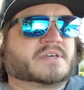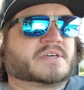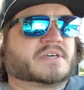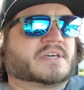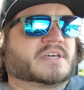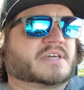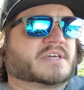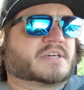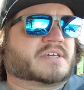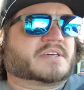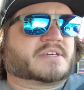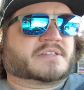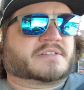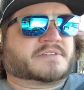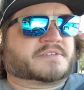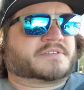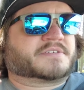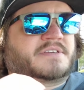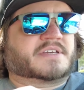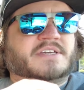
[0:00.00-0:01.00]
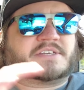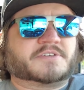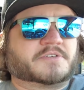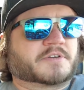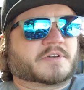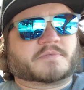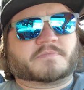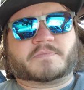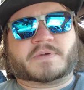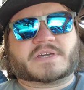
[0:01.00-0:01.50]
And you
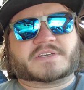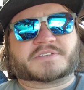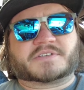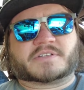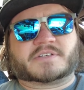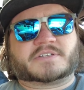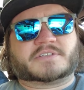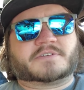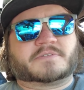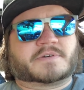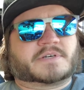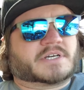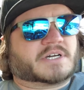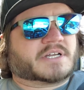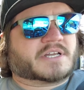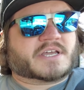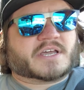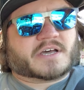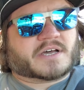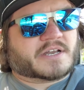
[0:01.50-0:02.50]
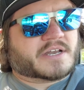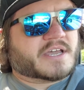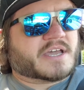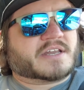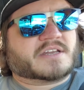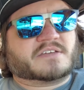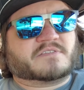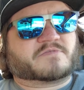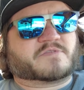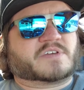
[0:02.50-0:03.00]
can basically do it on
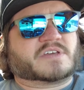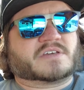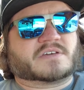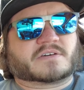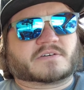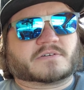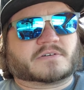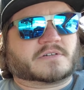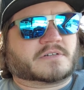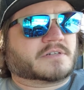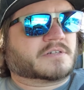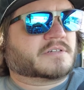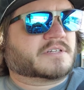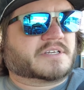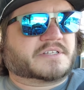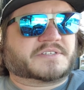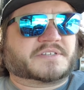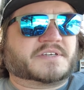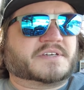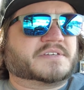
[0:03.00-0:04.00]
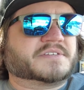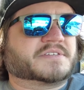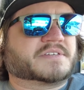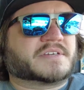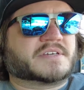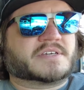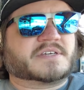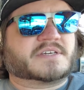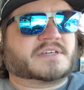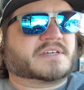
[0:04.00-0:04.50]
any vehicle. It's
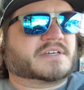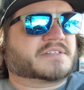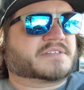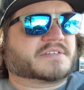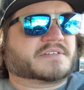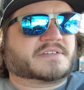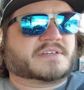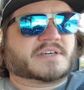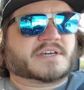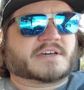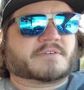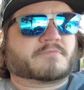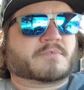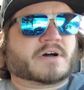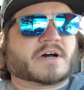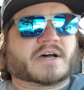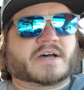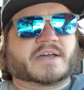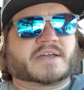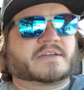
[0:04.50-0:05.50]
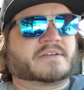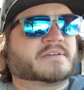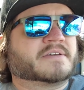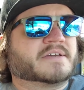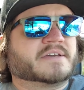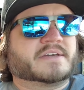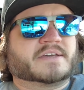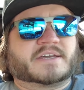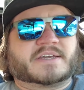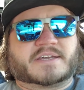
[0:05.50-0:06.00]
easy, it's a
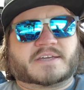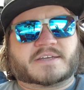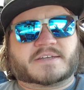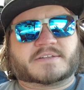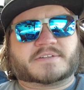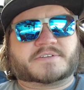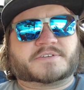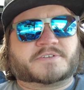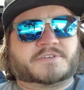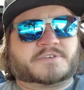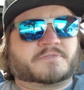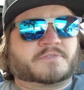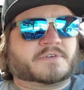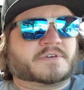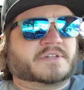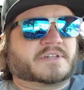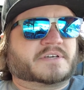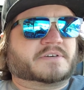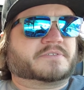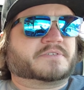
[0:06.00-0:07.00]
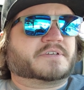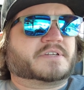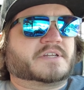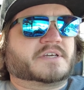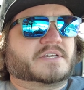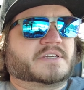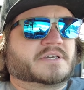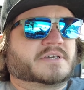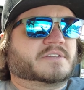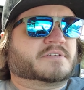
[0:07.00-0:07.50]
DIY, and you really only
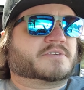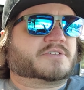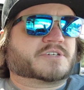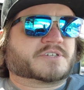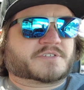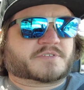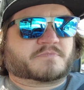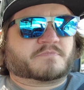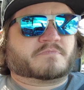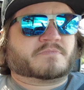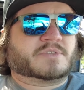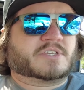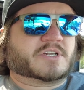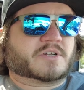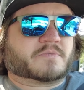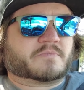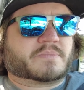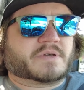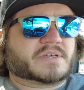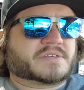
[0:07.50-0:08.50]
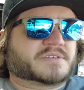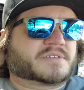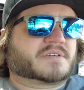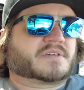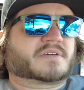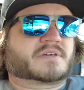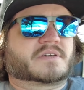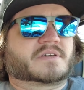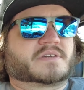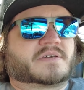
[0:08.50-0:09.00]
need just
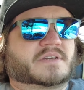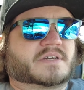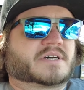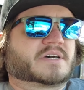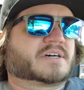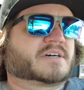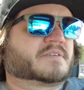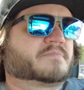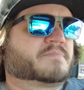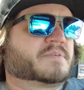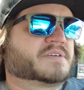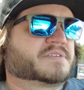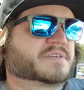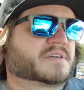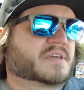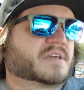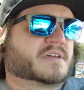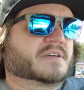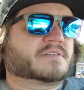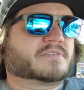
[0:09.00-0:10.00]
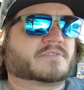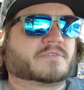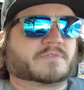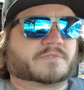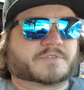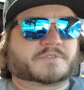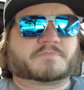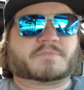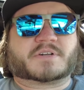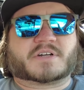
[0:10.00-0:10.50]
basic hand
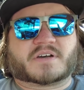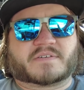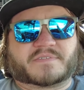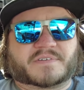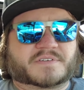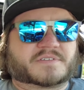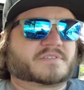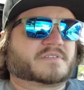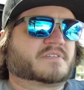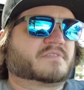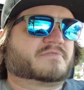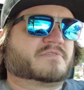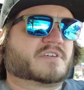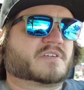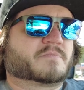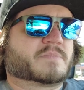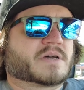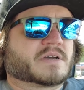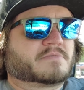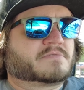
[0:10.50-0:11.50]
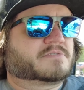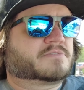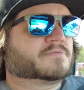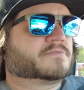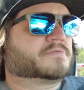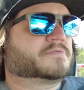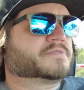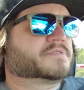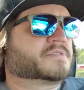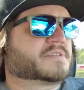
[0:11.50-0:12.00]
tools. But obviously if you have power
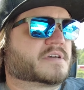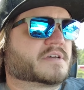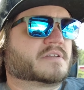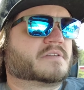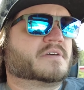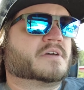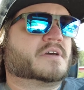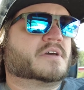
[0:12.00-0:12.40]
tools, then